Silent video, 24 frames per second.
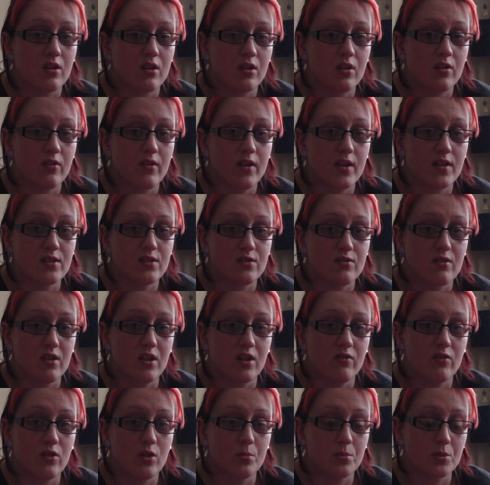a vast array
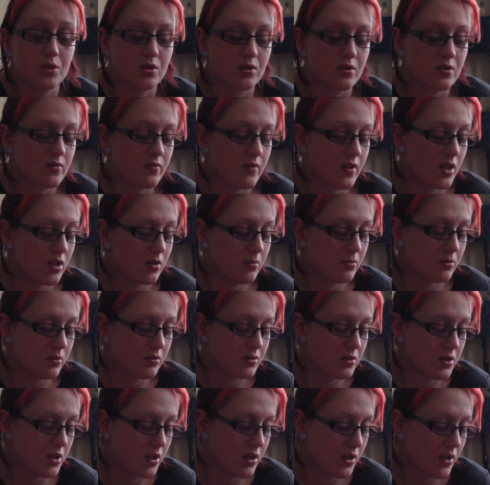of options available
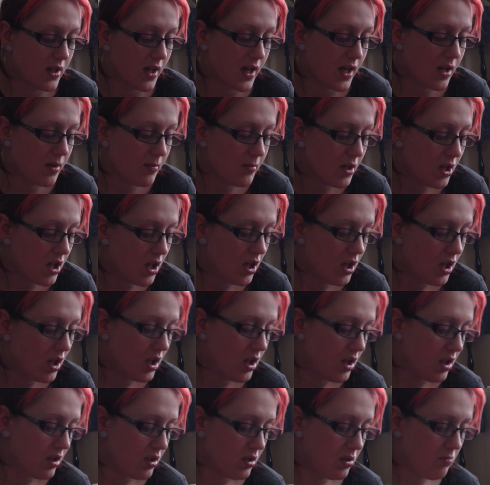to you there.
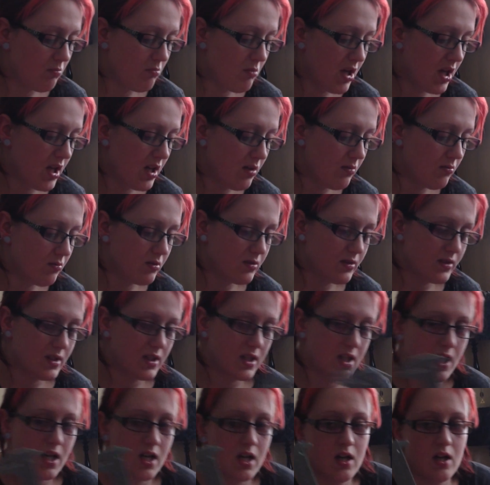You may want
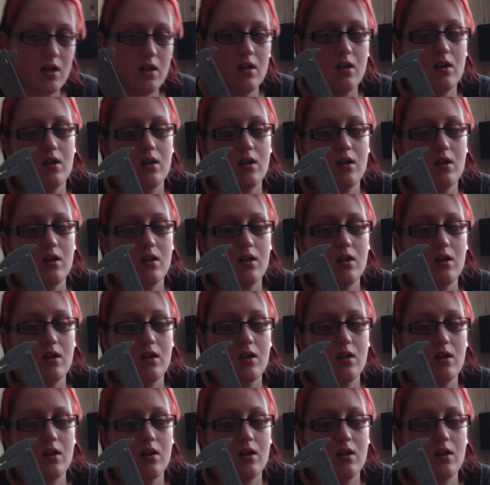to get